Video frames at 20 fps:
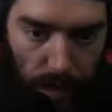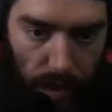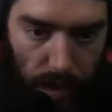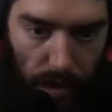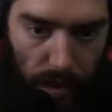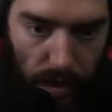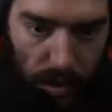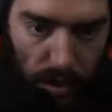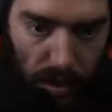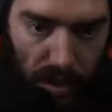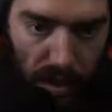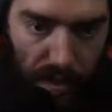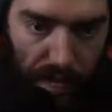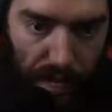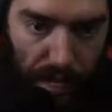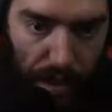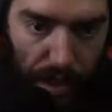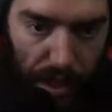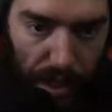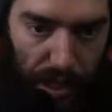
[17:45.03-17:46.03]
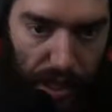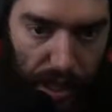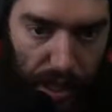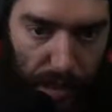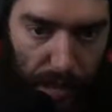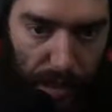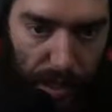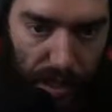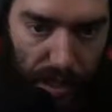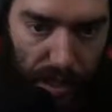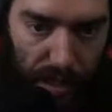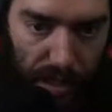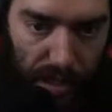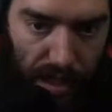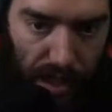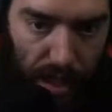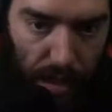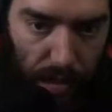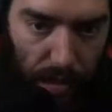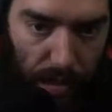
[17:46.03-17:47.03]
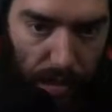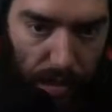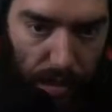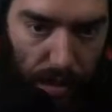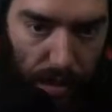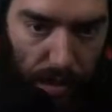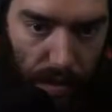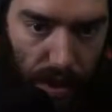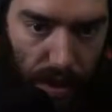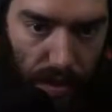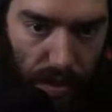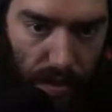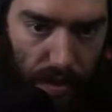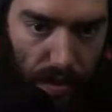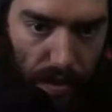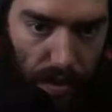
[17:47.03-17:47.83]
Let's see if we can get Bale to teleport to us.